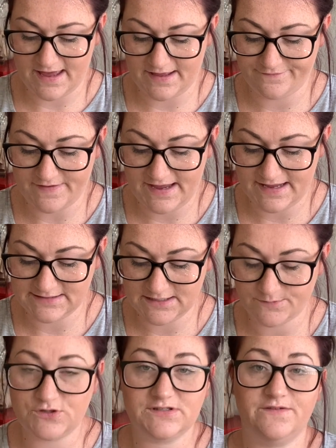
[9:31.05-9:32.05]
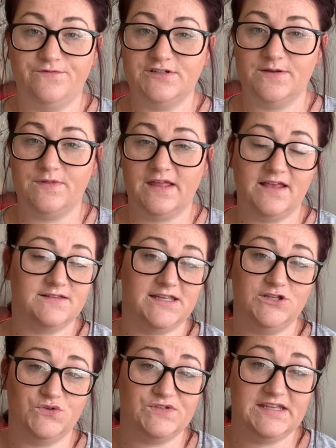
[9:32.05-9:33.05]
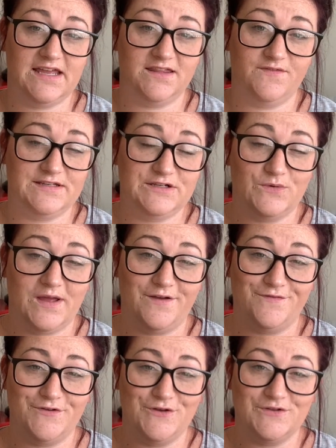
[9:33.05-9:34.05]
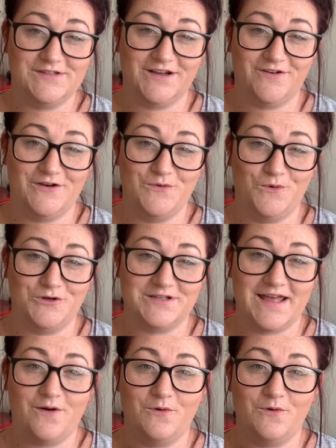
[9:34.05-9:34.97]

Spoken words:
If I end up using them for something else, then you'll see it in the video if you stick around and watch that,